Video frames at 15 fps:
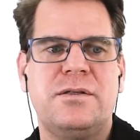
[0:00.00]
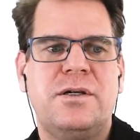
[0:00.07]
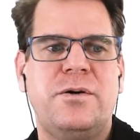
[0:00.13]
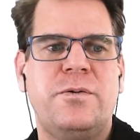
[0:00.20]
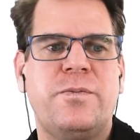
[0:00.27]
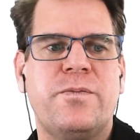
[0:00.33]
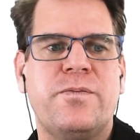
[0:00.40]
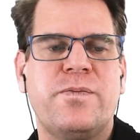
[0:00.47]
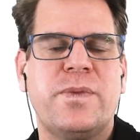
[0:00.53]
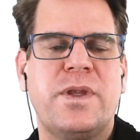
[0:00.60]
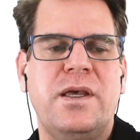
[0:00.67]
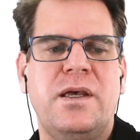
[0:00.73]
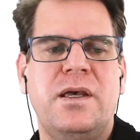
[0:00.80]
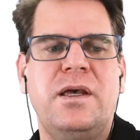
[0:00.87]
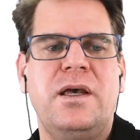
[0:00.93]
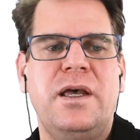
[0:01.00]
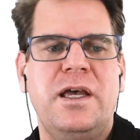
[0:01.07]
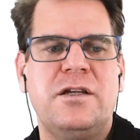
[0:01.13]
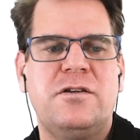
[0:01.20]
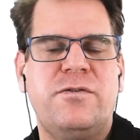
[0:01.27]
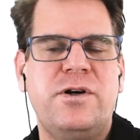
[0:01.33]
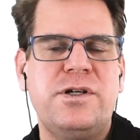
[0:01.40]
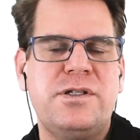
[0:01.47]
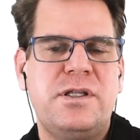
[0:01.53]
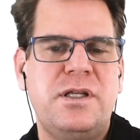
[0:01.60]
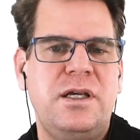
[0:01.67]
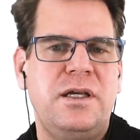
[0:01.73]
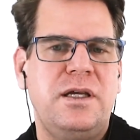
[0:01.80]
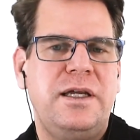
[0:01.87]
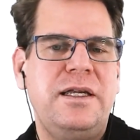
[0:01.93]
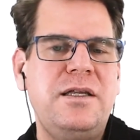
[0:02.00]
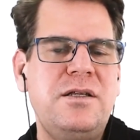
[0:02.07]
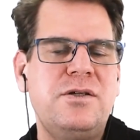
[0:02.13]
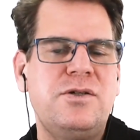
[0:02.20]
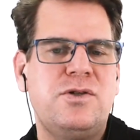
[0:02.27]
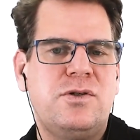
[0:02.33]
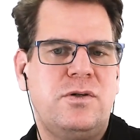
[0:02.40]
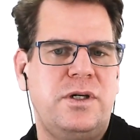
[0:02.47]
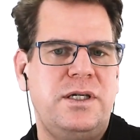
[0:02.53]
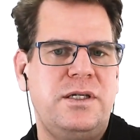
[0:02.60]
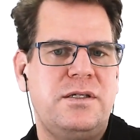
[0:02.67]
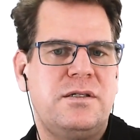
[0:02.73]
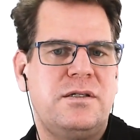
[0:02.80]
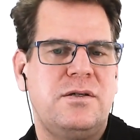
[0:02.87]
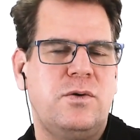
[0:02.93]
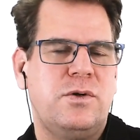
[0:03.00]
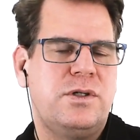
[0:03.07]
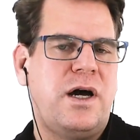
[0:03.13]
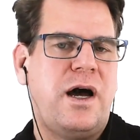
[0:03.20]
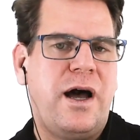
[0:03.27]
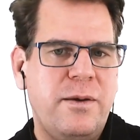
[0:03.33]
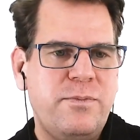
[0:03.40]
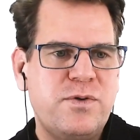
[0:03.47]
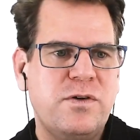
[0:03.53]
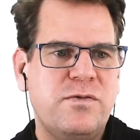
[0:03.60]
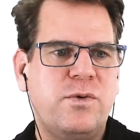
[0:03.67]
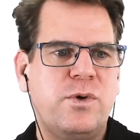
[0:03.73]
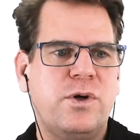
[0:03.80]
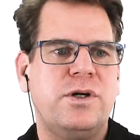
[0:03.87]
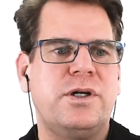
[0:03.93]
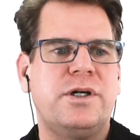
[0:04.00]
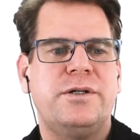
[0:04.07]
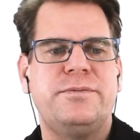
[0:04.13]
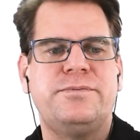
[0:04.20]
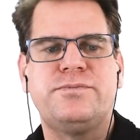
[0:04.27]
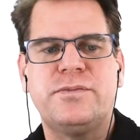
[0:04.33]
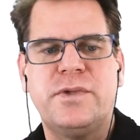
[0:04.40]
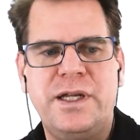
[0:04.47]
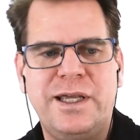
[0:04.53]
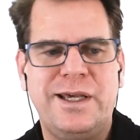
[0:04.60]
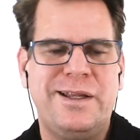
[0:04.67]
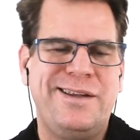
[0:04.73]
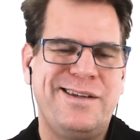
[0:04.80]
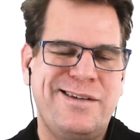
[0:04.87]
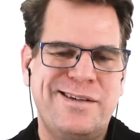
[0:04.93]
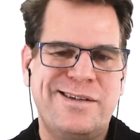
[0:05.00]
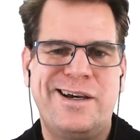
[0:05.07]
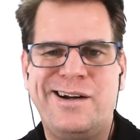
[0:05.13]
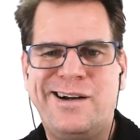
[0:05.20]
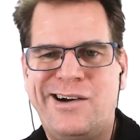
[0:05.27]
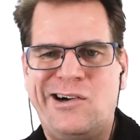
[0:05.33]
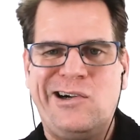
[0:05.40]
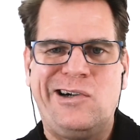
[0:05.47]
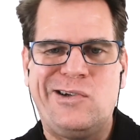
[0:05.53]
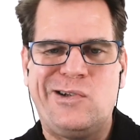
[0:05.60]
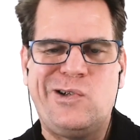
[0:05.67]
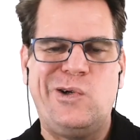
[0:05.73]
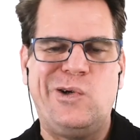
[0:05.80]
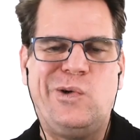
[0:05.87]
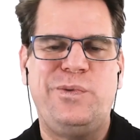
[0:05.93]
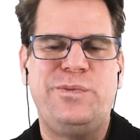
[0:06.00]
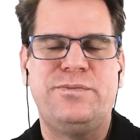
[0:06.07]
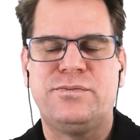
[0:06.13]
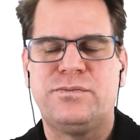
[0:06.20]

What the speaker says: So as far as the industries or types of work, and again, this is kind of hard to,